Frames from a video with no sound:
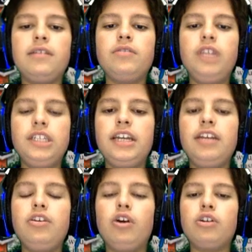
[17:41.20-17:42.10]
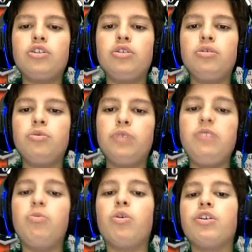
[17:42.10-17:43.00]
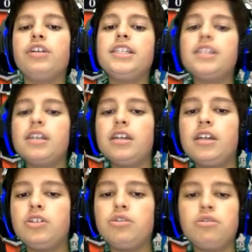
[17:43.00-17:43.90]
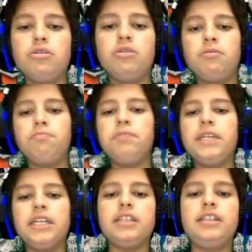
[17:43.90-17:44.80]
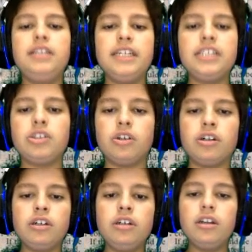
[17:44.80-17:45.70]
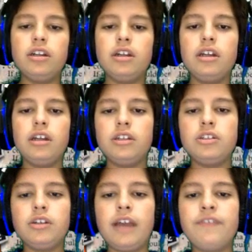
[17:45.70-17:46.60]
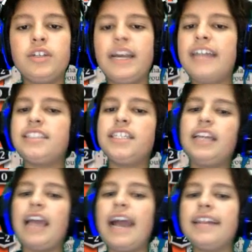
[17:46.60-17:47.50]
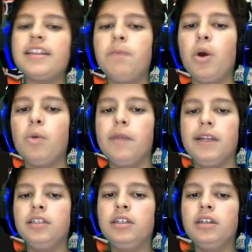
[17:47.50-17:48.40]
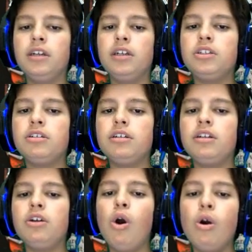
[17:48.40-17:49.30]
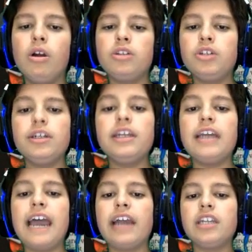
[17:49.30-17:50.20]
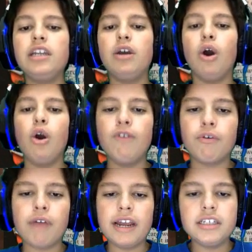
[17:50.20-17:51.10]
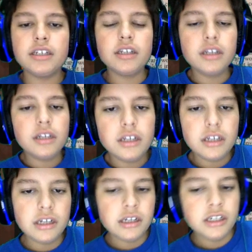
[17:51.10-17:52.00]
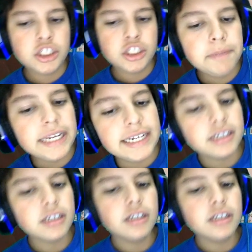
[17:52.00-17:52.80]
say not to reward it to be this turn. So you have to cast it at the moment. So you can actually override speed.